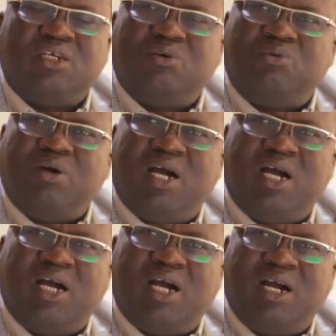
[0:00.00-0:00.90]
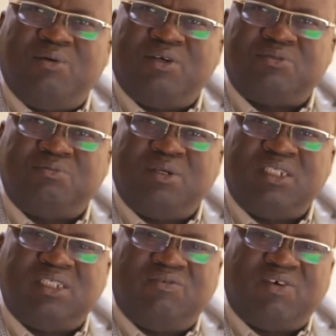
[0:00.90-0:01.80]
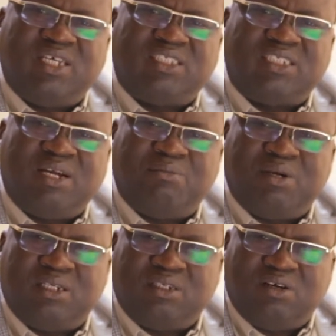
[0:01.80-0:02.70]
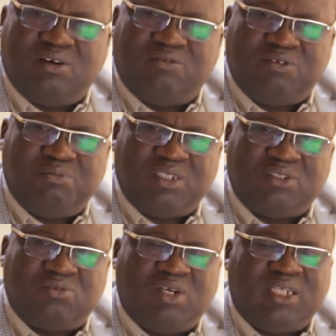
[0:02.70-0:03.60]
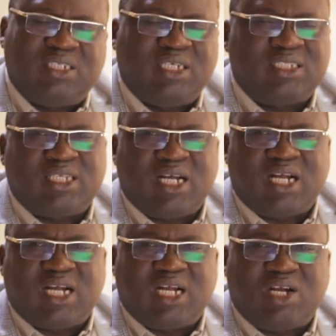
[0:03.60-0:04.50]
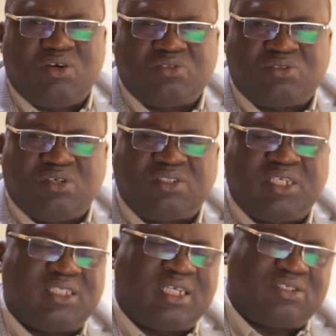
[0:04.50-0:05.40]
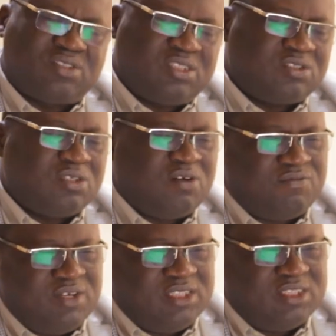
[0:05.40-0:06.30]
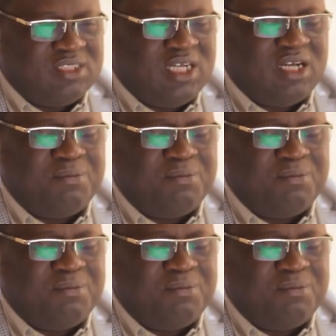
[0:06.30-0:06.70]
where I was made the vice chairman of the Medical and Dental Consultant Association of Nigeria.